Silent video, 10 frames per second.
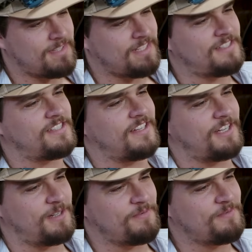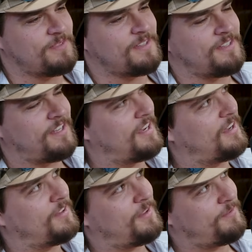Same.
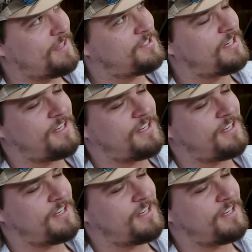Yeah. They tried